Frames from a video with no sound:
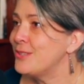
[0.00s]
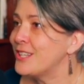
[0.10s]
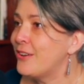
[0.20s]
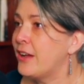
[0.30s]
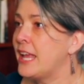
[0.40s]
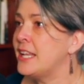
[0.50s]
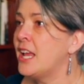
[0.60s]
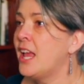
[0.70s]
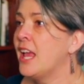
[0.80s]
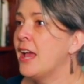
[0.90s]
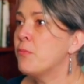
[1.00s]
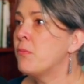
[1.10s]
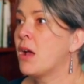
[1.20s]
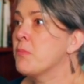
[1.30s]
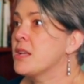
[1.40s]
You know, and
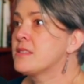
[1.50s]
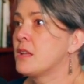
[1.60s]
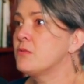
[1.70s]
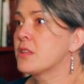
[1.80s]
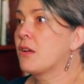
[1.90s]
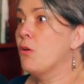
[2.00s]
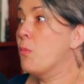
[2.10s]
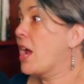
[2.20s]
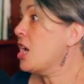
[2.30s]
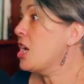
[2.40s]
my my son was like, oh my